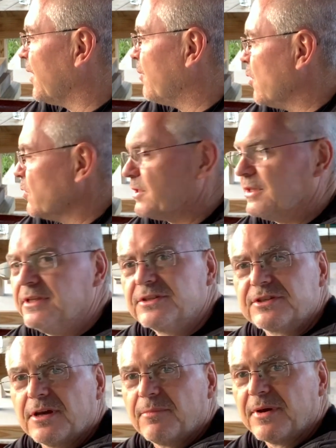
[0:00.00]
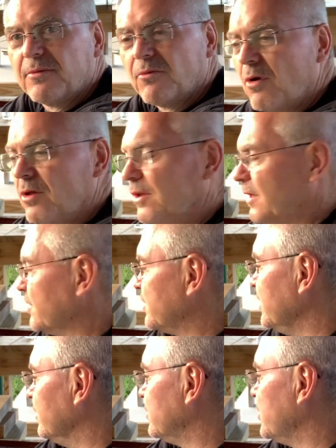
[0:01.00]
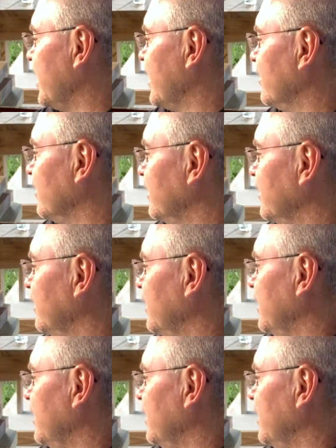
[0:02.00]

posted this up on Walnut and Steel channel, and